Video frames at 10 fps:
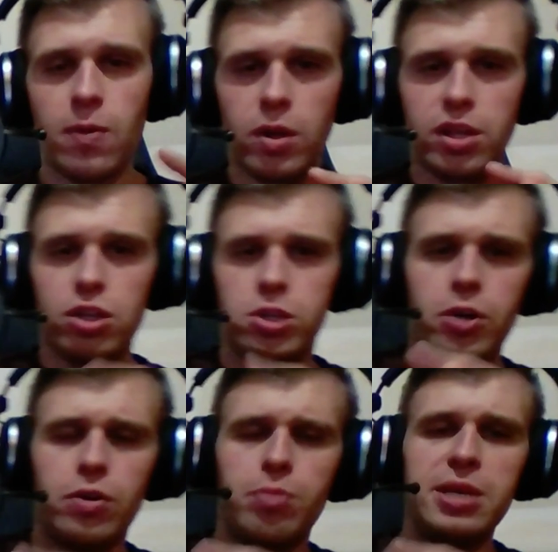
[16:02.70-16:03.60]
want this
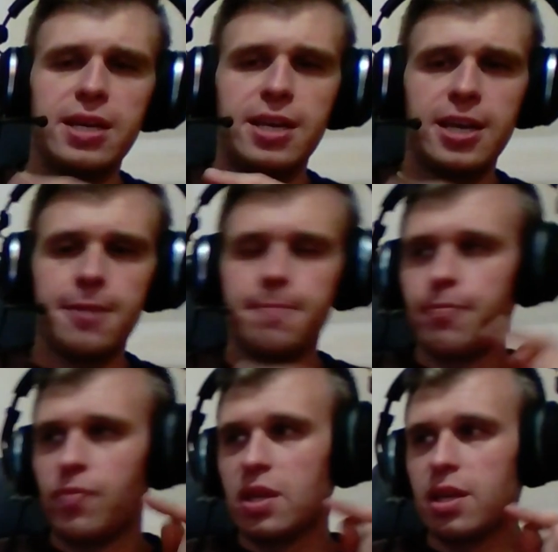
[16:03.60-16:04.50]
show to be a hit,
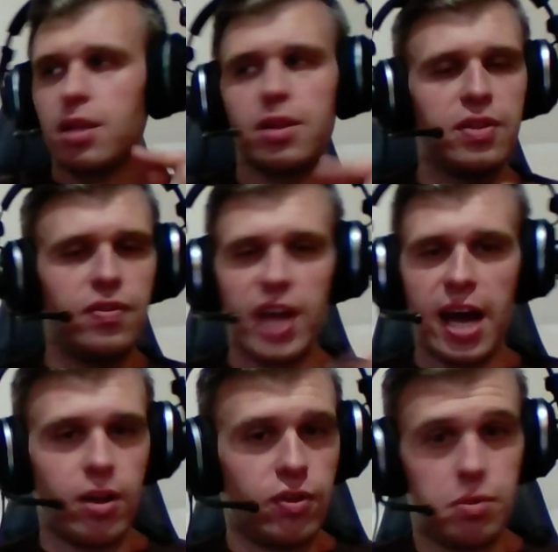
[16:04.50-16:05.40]
that
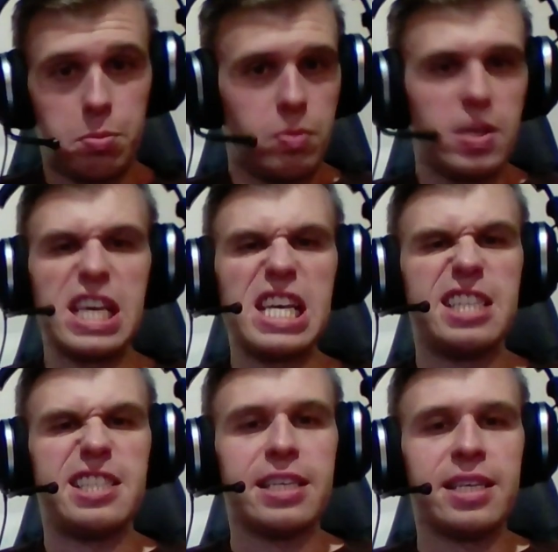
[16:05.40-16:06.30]

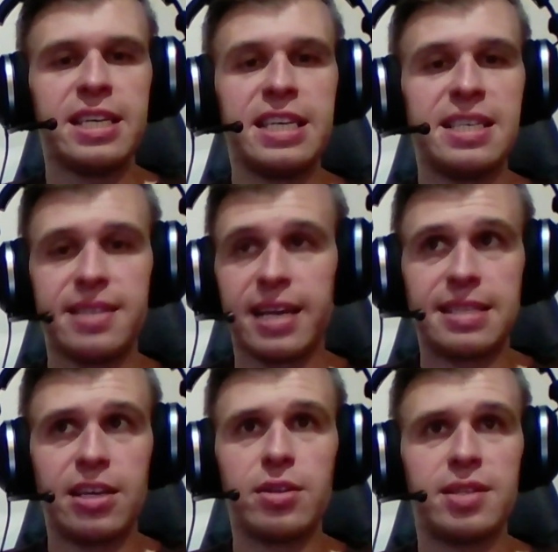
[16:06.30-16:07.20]
easy, easy. I can
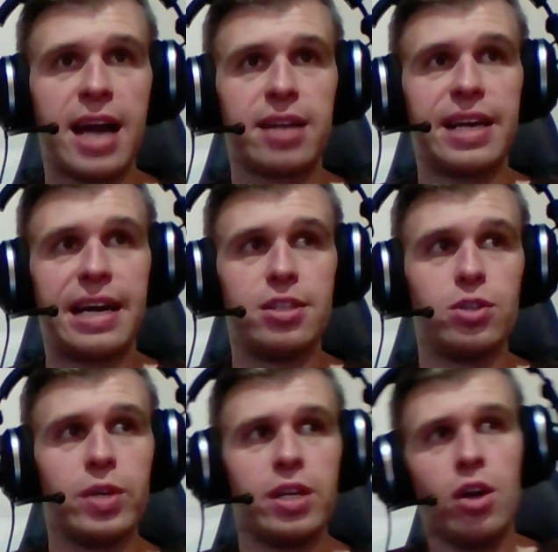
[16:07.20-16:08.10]
tell you exactly how to
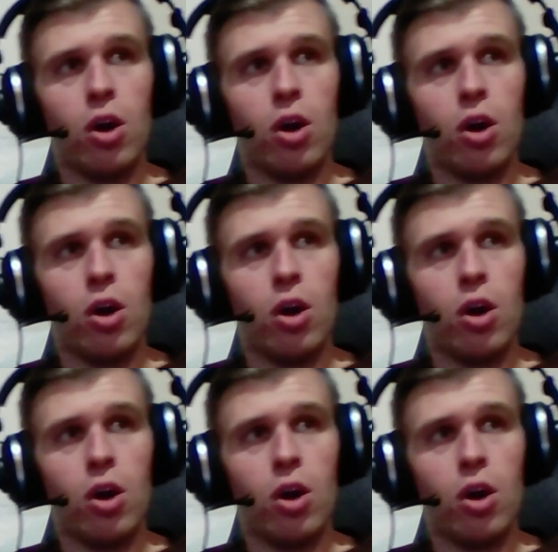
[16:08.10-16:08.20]
do it.